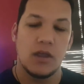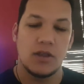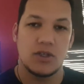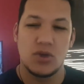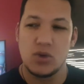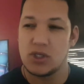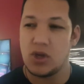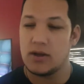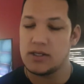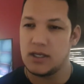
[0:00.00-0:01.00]
there's two
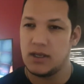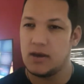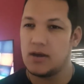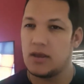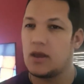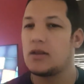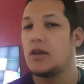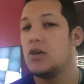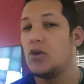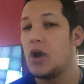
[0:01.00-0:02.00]
songs in here that
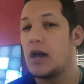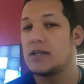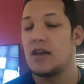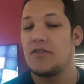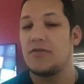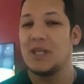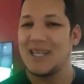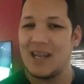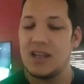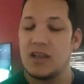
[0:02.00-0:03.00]
you guys have been
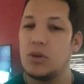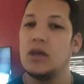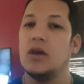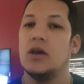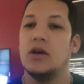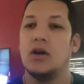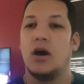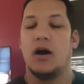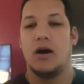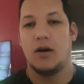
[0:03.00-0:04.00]
telling me
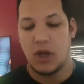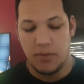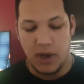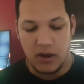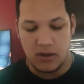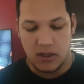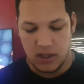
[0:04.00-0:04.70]
about.